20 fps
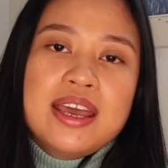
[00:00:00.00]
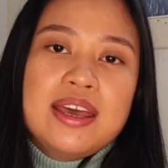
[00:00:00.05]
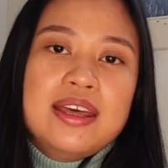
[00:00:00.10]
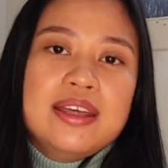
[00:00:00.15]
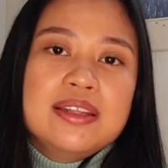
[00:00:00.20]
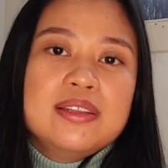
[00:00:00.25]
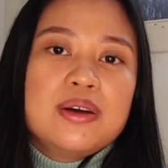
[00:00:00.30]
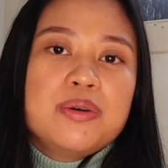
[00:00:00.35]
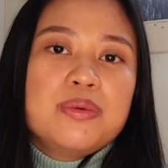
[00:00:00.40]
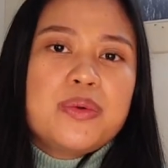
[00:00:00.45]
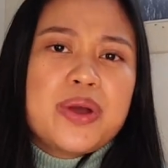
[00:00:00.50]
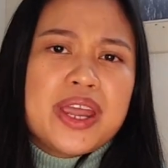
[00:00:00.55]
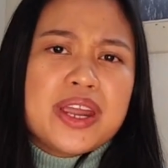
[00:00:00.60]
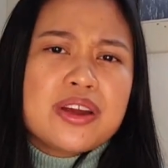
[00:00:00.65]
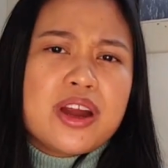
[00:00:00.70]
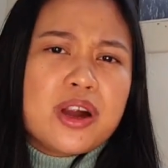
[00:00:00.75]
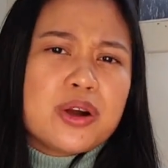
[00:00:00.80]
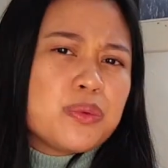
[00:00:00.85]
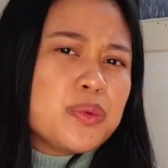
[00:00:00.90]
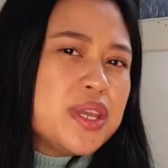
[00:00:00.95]
and
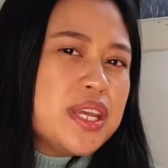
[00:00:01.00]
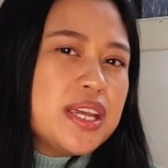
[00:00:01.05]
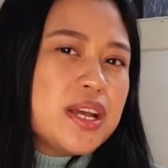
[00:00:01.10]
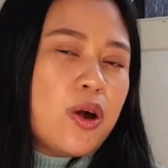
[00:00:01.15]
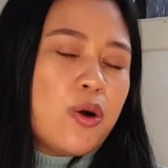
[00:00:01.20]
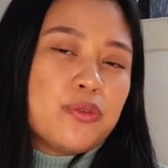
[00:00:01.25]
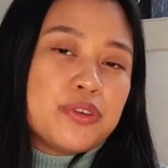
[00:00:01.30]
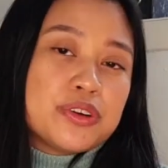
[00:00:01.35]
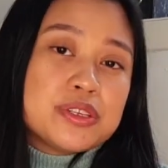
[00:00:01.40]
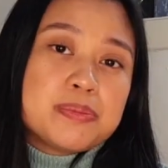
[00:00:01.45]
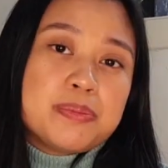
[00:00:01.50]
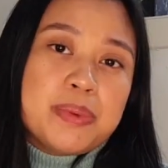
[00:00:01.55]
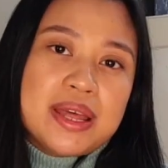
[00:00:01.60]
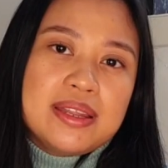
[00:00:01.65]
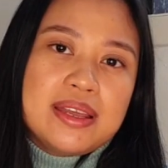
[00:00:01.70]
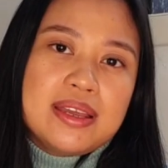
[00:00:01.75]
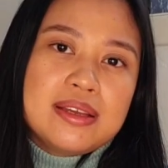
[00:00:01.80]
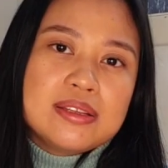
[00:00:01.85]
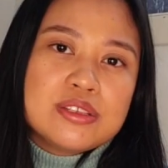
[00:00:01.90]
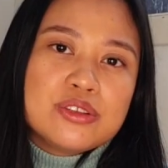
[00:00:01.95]
where are we
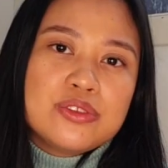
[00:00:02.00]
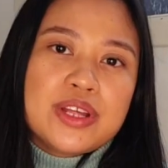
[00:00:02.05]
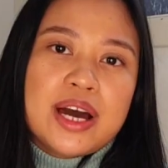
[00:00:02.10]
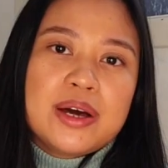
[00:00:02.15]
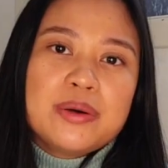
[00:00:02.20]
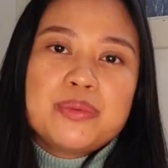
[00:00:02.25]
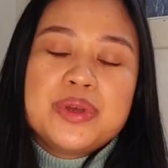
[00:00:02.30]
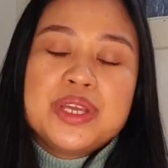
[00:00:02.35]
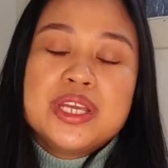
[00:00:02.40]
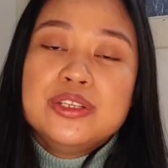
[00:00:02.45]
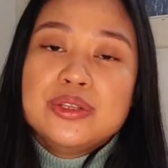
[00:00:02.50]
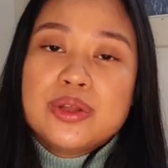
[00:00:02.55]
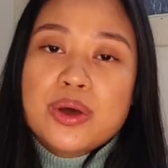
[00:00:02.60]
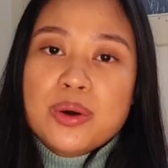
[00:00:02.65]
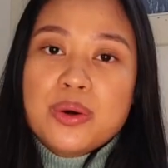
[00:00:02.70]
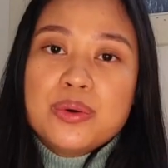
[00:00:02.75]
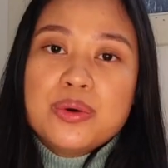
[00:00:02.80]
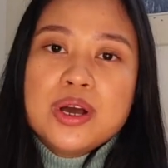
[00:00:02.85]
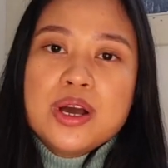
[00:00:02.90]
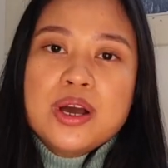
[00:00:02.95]
overspending so that we
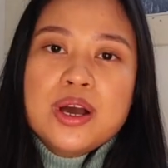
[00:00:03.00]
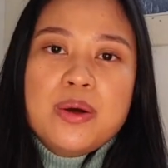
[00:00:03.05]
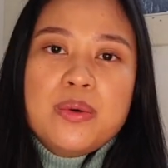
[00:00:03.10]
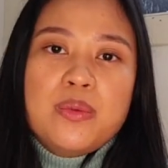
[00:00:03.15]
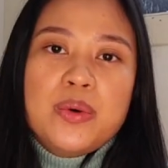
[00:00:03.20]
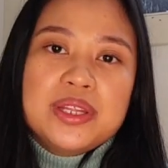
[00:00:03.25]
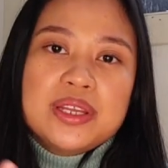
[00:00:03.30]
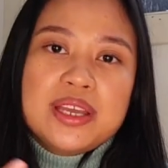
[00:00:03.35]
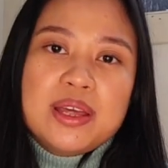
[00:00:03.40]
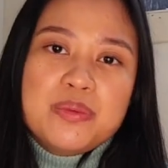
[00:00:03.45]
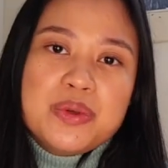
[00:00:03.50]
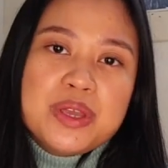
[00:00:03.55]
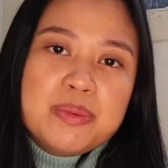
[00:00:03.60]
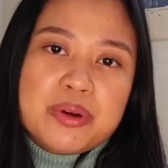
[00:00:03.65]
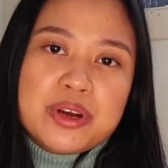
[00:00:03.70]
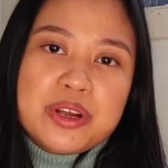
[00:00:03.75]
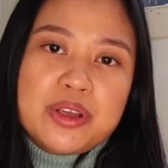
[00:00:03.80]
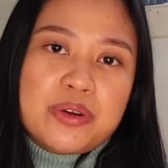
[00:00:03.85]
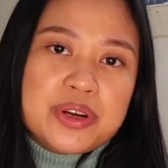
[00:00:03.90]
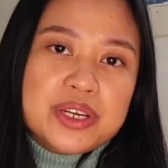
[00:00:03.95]
know what can
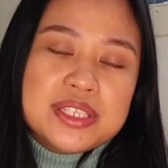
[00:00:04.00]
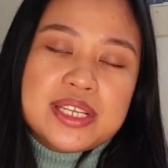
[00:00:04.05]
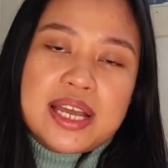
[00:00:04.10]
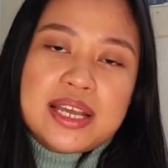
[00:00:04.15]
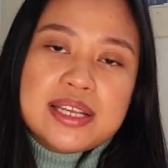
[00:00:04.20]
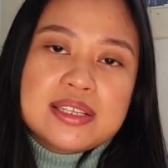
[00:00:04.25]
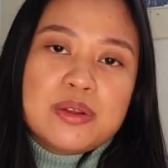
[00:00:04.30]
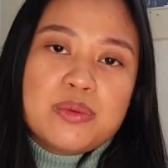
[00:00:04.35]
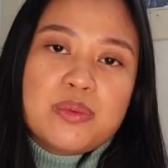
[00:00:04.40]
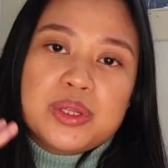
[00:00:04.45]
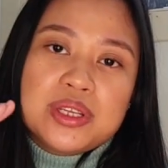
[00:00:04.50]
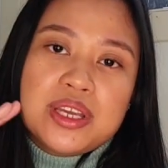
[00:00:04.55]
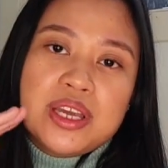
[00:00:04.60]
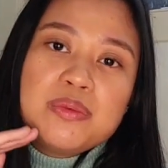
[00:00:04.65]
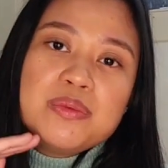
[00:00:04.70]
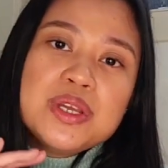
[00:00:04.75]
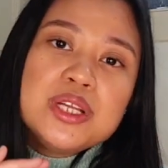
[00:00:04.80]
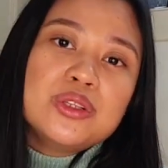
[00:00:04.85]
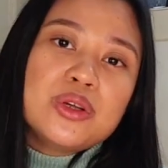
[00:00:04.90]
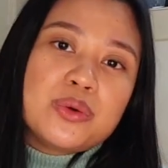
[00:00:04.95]
we prioritize and what
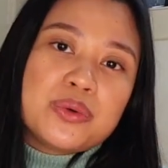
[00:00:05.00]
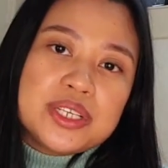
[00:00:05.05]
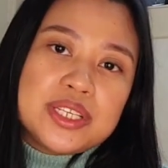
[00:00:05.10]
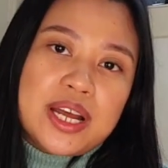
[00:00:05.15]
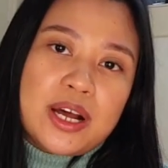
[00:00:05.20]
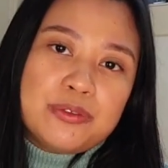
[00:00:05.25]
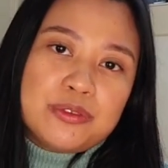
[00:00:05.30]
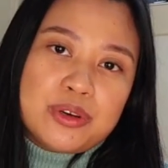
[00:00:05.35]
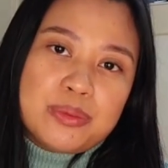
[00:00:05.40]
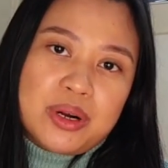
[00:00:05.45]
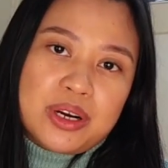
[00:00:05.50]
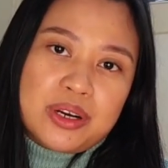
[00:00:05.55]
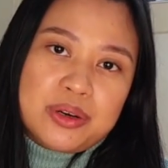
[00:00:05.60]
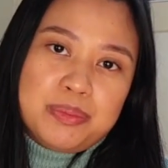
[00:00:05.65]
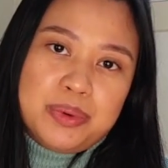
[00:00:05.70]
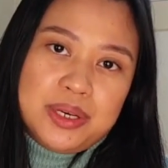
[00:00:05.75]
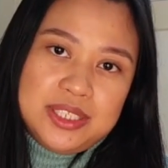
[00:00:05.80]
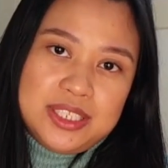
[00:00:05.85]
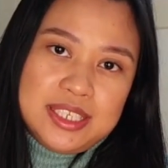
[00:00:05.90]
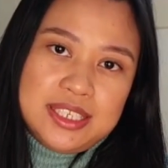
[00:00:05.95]
can we lower down from
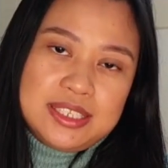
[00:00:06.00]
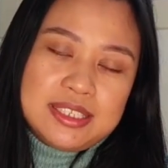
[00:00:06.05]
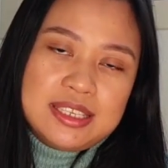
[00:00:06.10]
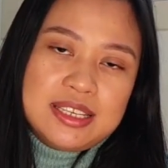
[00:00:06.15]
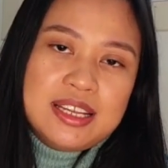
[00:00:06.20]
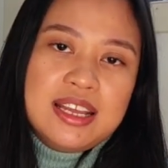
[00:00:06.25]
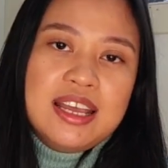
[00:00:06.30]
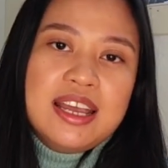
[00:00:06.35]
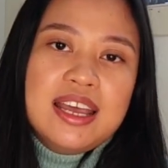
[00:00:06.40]
our budget.